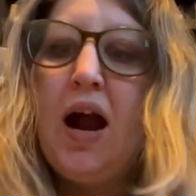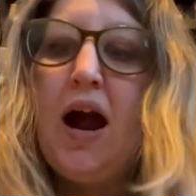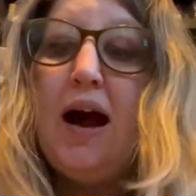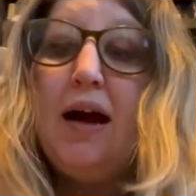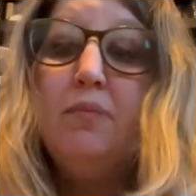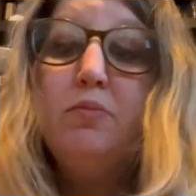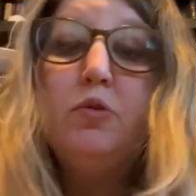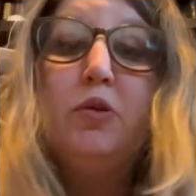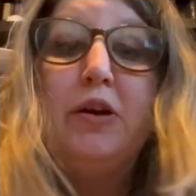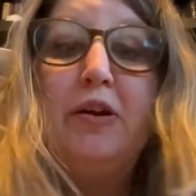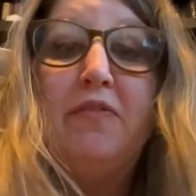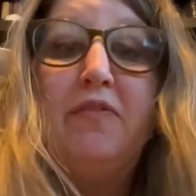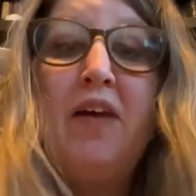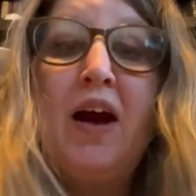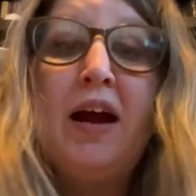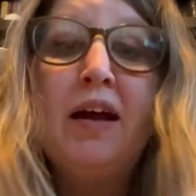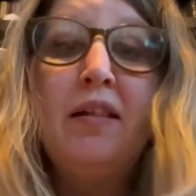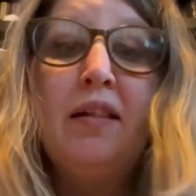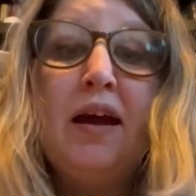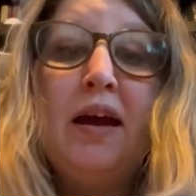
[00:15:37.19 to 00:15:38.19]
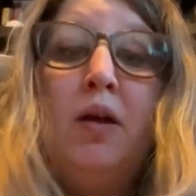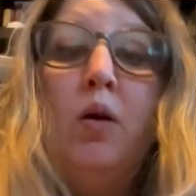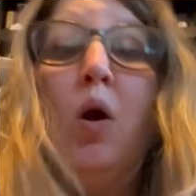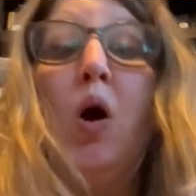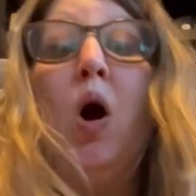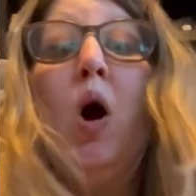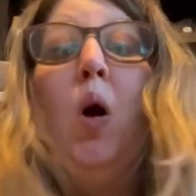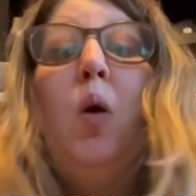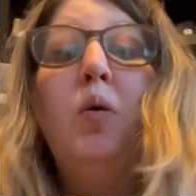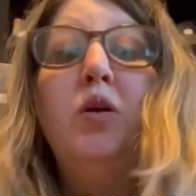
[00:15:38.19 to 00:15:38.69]
I'm doing Firelight,
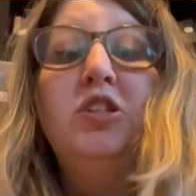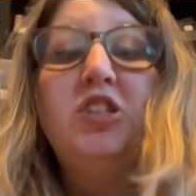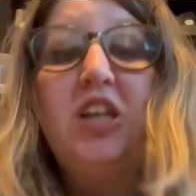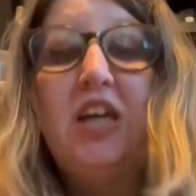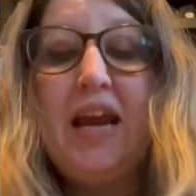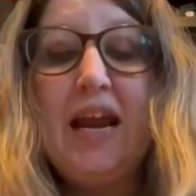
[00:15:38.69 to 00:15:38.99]
which